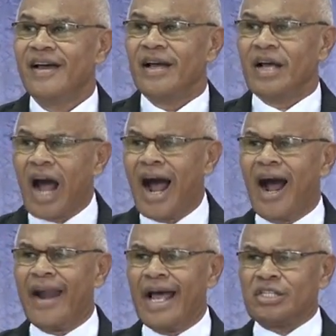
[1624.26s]

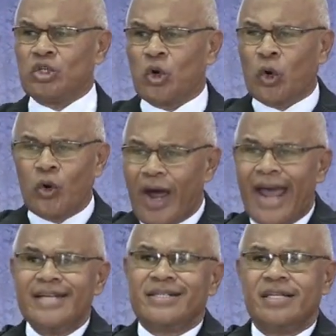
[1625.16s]
God has to
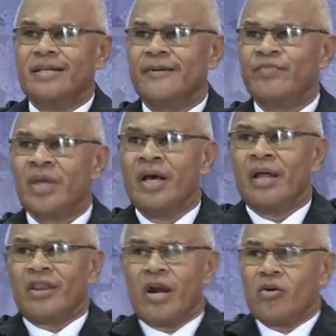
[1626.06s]
create
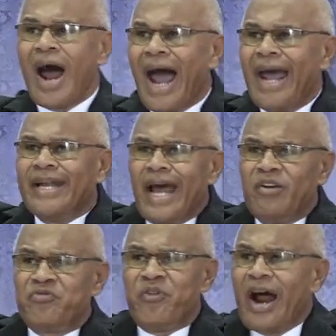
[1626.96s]
the right
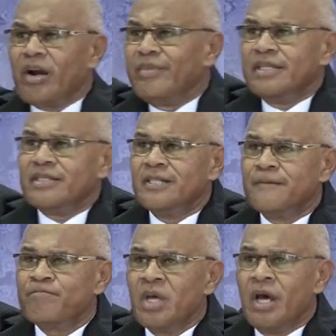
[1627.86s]
environment,
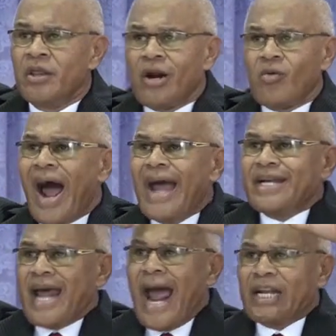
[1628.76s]
the right
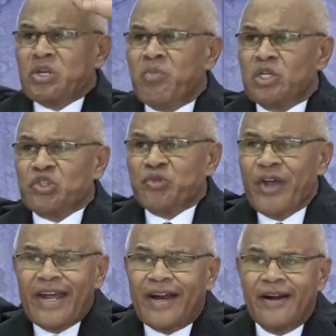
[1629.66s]
atmosphere.
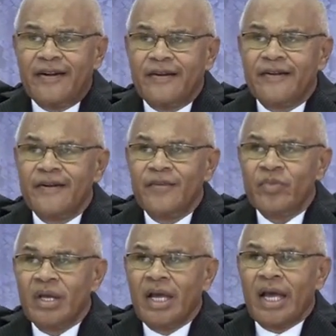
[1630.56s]

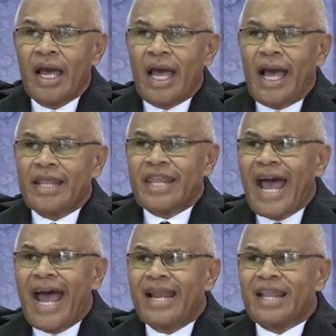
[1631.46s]
And
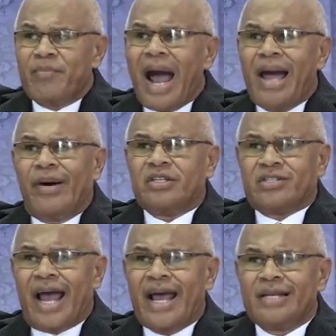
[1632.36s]
then the Bible
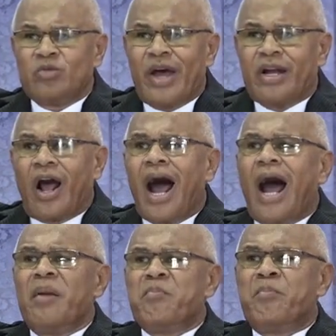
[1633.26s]
says when
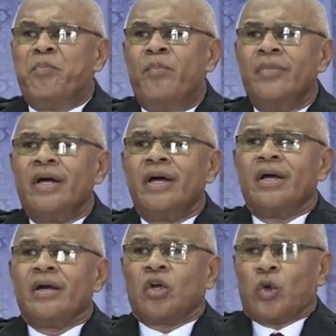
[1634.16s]
God
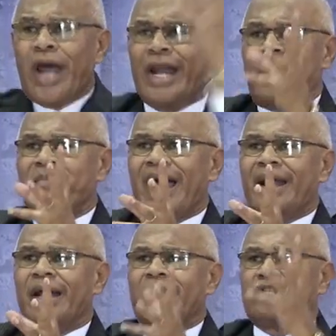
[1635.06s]
created man
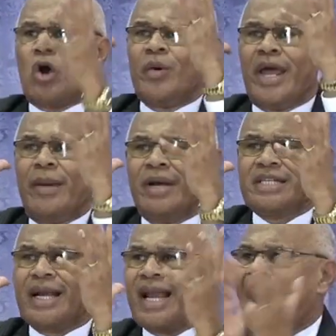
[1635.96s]
in his own image
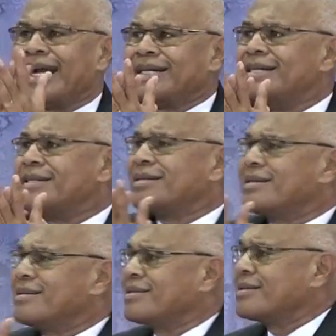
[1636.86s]
and
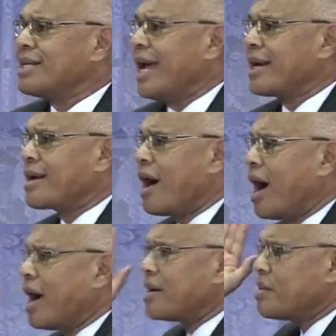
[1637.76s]
likeness, and
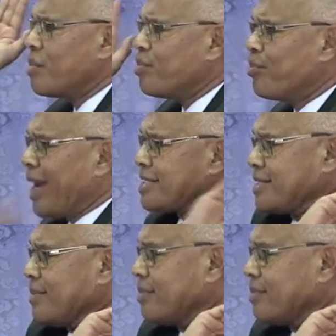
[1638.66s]
God blessed them.